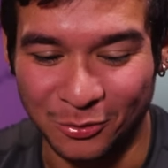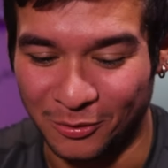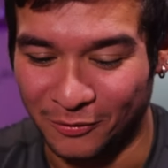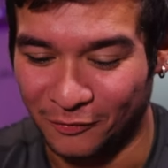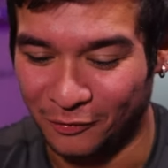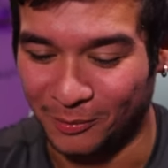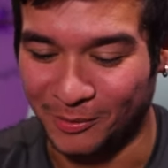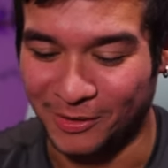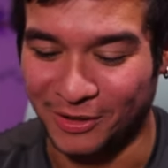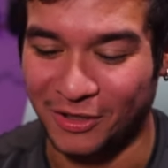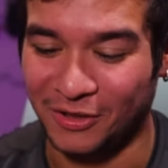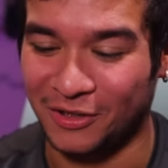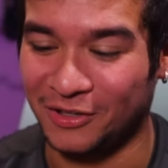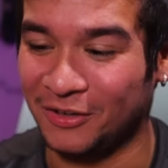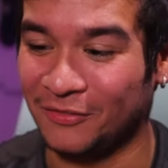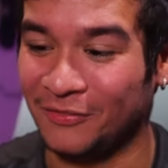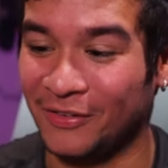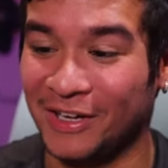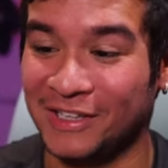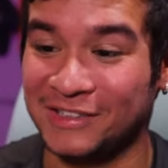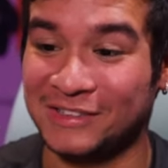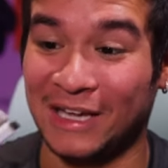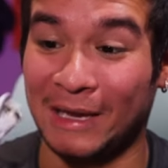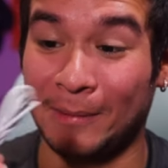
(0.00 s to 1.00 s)
one from another
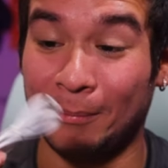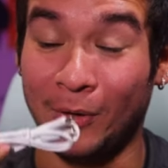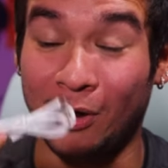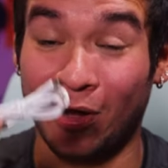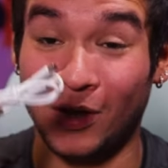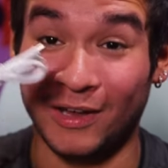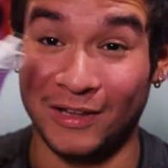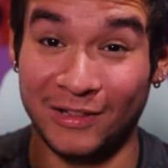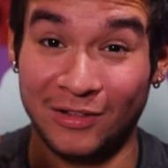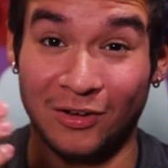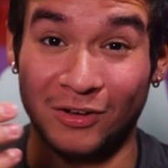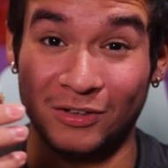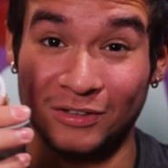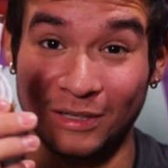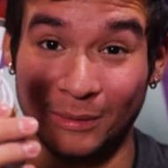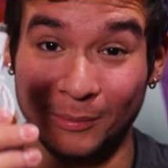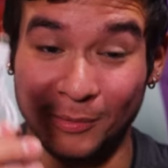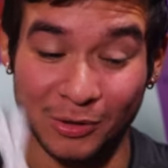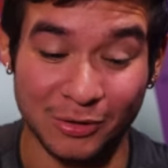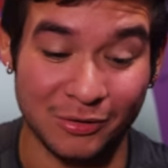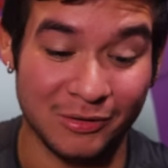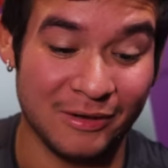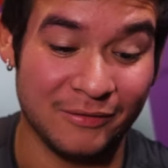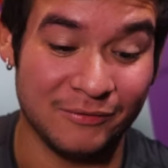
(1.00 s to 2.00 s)
device I bought a long time
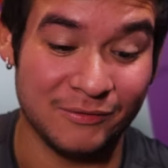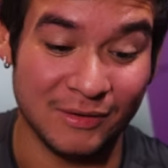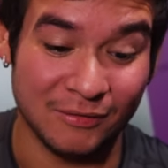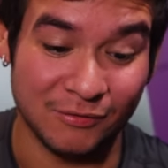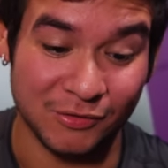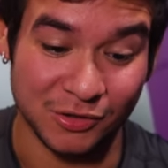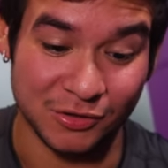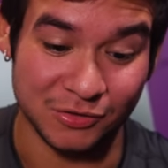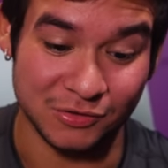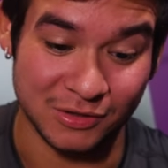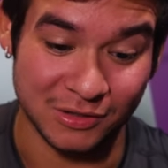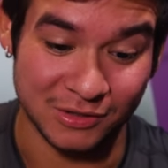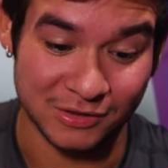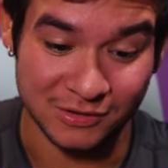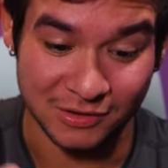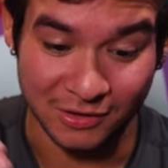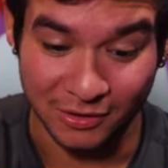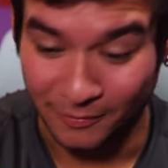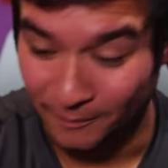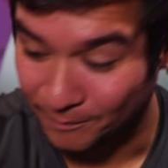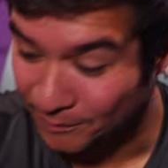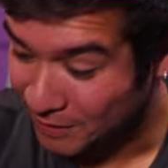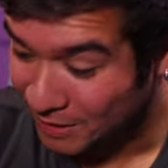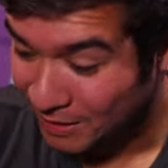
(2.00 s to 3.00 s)
ago. I have never used it,
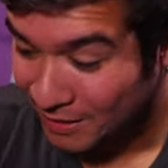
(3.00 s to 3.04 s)
so